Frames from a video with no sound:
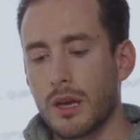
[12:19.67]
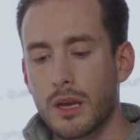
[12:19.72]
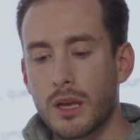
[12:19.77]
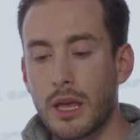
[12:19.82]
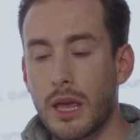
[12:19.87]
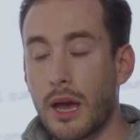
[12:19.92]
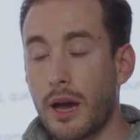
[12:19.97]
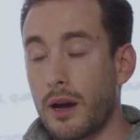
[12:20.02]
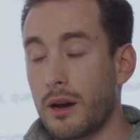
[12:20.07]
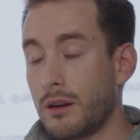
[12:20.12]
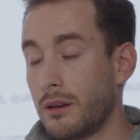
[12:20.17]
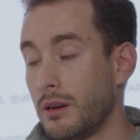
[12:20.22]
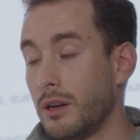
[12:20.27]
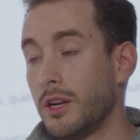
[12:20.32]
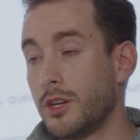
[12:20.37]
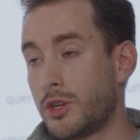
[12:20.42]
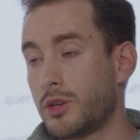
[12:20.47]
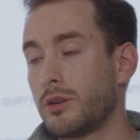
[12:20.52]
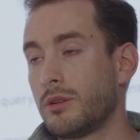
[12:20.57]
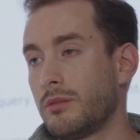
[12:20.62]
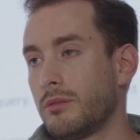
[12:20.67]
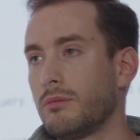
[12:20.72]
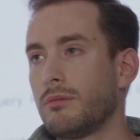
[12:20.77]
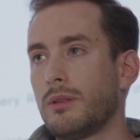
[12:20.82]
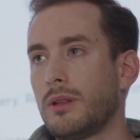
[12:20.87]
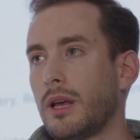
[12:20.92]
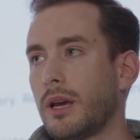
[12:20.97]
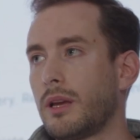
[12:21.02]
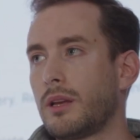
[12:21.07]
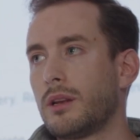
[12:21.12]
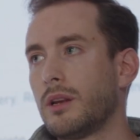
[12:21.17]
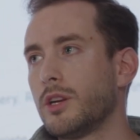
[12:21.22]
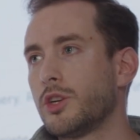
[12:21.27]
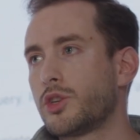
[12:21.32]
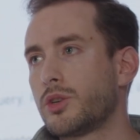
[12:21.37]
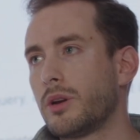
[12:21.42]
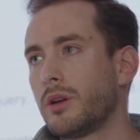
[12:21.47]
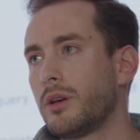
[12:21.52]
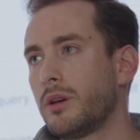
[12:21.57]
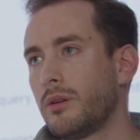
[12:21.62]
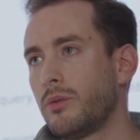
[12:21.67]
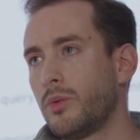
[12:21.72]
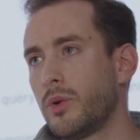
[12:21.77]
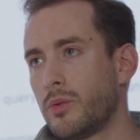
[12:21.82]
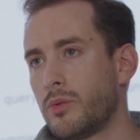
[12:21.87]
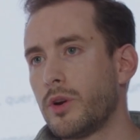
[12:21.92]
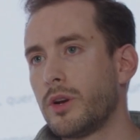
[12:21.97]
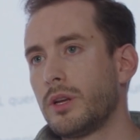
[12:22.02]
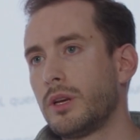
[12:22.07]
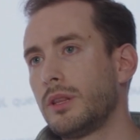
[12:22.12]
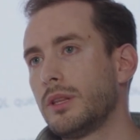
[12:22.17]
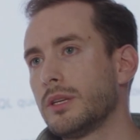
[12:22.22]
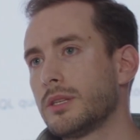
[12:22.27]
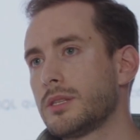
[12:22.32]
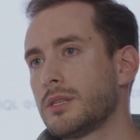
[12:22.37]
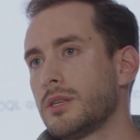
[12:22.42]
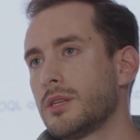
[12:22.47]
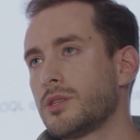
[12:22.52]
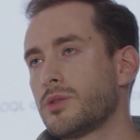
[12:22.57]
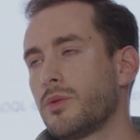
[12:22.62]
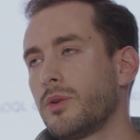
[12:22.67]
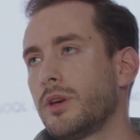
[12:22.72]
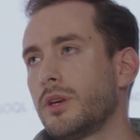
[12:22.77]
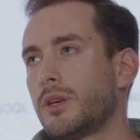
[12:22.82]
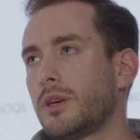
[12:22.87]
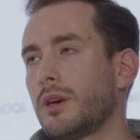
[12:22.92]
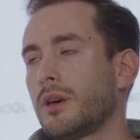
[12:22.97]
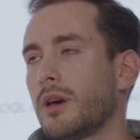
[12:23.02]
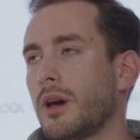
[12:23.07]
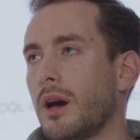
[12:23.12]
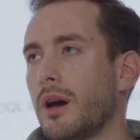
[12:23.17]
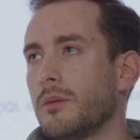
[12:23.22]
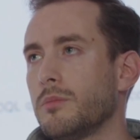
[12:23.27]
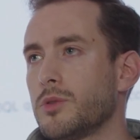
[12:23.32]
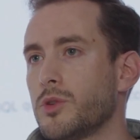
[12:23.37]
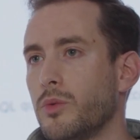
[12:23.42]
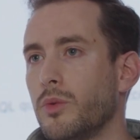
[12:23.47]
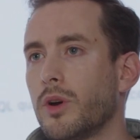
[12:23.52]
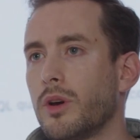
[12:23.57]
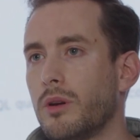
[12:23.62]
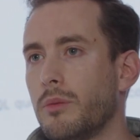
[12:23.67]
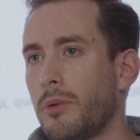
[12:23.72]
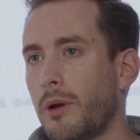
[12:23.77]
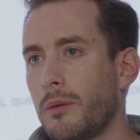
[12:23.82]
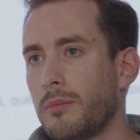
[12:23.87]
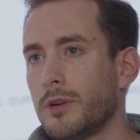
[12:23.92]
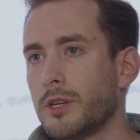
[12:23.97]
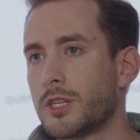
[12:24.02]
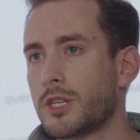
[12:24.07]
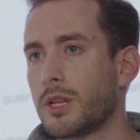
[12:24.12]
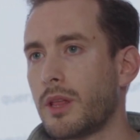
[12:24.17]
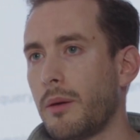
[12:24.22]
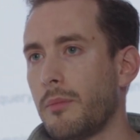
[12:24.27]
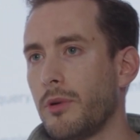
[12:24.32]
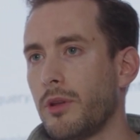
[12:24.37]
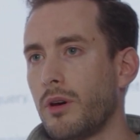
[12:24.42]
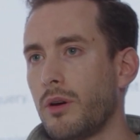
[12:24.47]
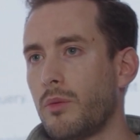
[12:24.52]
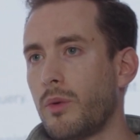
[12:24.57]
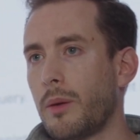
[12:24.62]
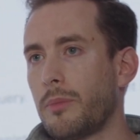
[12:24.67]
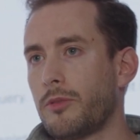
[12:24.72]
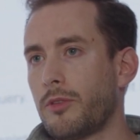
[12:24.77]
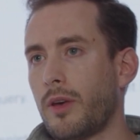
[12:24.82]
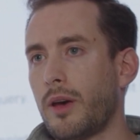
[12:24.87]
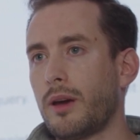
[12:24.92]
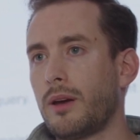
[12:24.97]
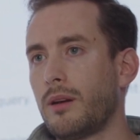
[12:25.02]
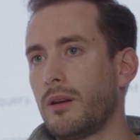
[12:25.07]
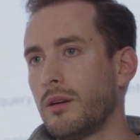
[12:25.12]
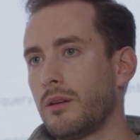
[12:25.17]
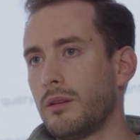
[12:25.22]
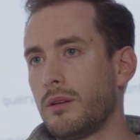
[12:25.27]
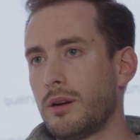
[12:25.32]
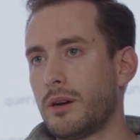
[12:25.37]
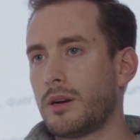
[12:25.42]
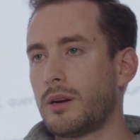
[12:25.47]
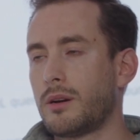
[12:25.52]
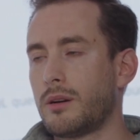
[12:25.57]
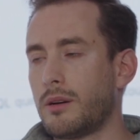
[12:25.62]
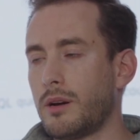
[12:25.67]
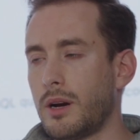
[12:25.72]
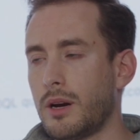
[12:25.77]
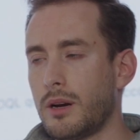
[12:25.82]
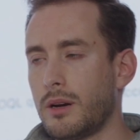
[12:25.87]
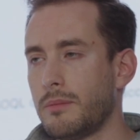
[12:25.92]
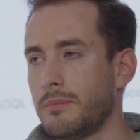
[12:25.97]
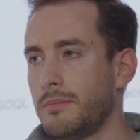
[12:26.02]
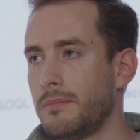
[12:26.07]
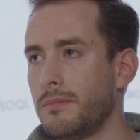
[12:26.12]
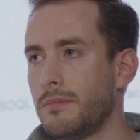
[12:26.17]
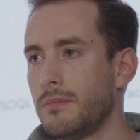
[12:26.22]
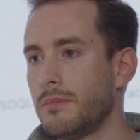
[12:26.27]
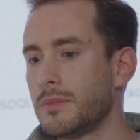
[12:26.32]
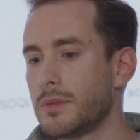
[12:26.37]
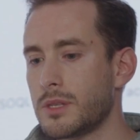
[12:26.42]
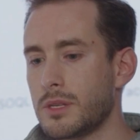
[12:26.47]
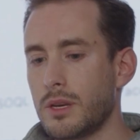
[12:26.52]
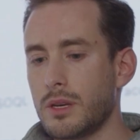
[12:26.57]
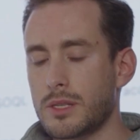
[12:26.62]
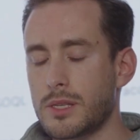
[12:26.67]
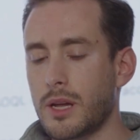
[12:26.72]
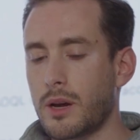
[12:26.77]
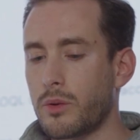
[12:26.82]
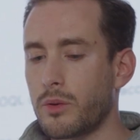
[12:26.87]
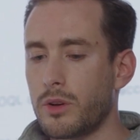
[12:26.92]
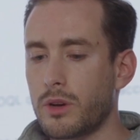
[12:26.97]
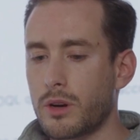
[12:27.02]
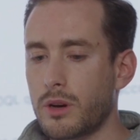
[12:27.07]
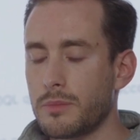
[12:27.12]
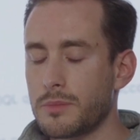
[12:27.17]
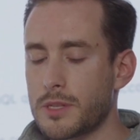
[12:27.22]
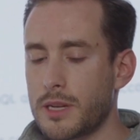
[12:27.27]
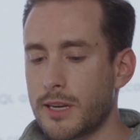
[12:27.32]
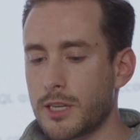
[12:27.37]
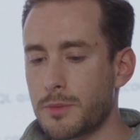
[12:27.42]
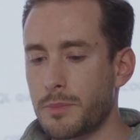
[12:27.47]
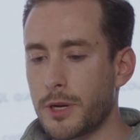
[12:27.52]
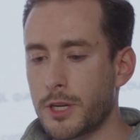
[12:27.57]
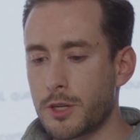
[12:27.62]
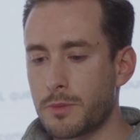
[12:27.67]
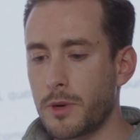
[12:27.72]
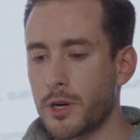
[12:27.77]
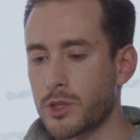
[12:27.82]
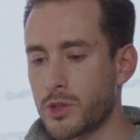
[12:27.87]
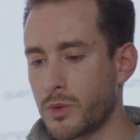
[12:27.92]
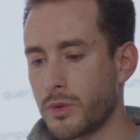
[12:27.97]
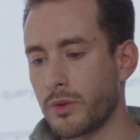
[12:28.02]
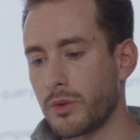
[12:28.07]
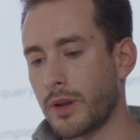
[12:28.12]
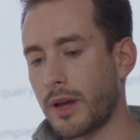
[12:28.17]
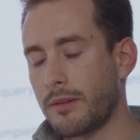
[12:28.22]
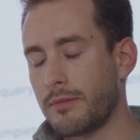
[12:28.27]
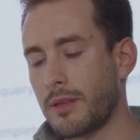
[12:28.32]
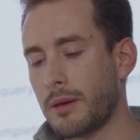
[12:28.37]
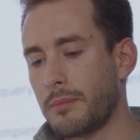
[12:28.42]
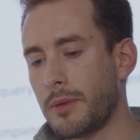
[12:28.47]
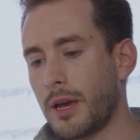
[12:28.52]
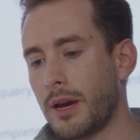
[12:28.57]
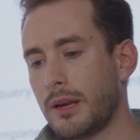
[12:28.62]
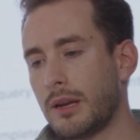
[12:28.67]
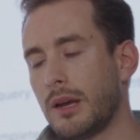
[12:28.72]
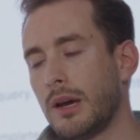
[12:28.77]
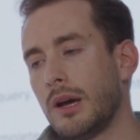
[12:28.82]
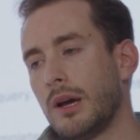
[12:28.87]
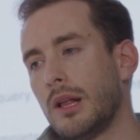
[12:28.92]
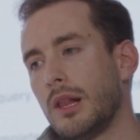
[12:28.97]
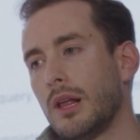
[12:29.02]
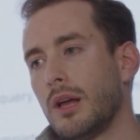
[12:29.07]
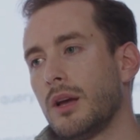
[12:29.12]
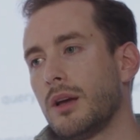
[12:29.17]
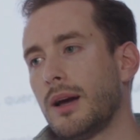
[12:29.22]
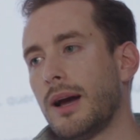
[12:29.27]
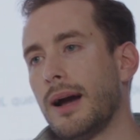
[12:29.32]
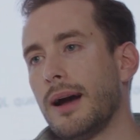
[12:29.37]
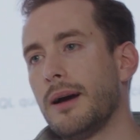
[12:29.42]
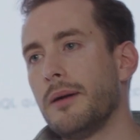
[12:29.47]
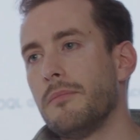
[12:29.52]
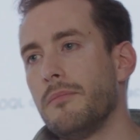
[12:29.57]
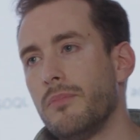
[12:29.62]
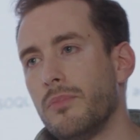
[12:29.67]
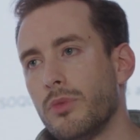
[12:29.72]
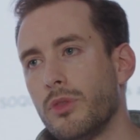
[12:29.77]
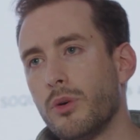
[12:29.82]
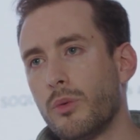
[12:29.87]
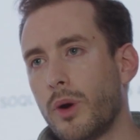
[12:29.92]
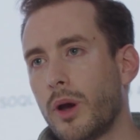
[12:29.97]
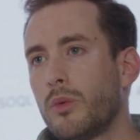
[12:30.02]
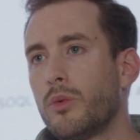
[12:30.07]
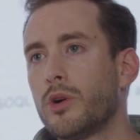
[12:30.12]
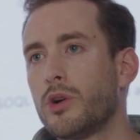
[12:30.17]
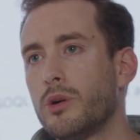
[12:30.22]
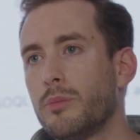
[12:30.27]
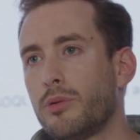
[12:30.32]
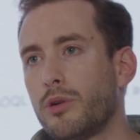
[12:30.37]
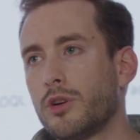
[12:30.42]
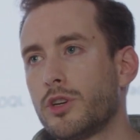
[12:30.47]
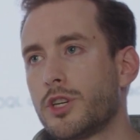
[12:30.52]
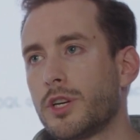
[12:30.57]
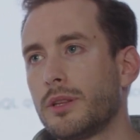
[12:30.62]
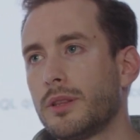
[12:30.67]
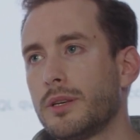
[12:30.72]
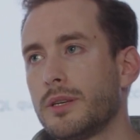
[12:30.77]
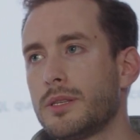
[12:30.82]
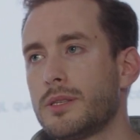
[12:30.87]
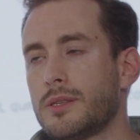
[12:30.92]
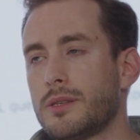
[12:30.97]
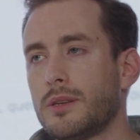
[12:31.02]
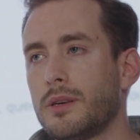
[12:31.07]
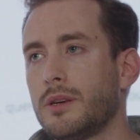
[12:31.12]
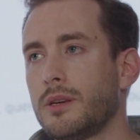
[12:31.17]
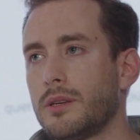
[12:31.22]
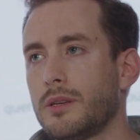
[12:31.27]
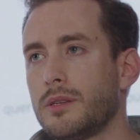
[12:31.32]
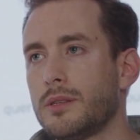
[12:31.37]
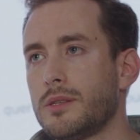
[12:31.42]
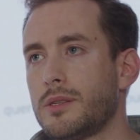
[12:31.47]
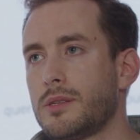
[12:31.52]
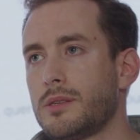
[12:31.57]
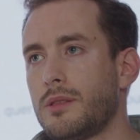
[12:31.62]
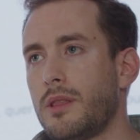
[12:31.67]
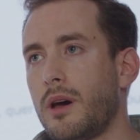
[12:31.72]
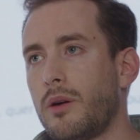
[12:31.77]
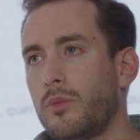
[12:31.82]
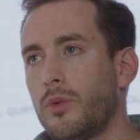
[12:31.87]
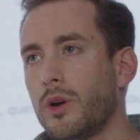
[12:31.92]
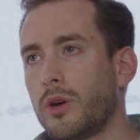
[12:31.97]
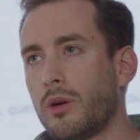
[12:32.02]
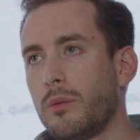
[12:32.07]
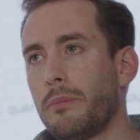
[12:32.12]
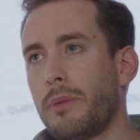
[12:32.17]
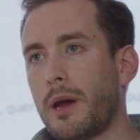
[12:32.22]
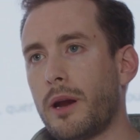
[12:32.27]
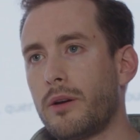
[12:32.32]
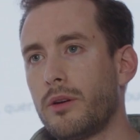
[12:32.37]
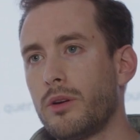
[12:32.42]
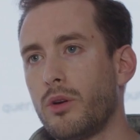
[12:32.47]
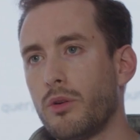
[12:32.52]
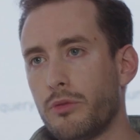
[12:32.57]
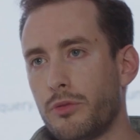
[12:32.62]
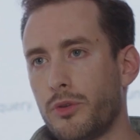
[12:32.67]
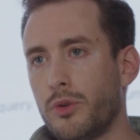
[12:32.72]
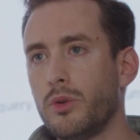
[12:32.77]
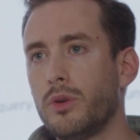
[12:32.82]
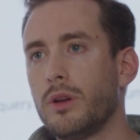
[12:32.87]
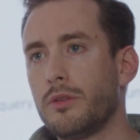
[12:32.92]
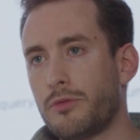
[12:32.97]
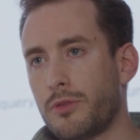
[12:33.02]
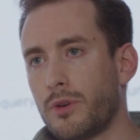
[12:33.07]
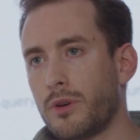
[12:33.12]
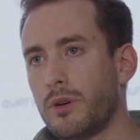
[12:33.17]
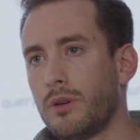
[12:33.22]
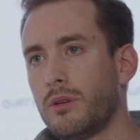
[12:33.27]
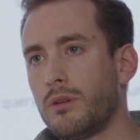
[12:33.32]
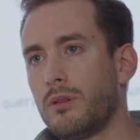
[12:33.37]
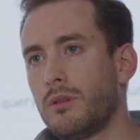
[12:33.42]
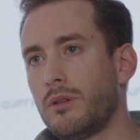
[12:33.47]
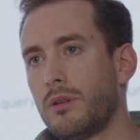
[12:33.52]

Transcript: Yeah, literally we're running this week. So we're going to publish them on our website under stackone.com/benchmarks. We don't have them yet. The way we're approaching this is that we're comparing a few different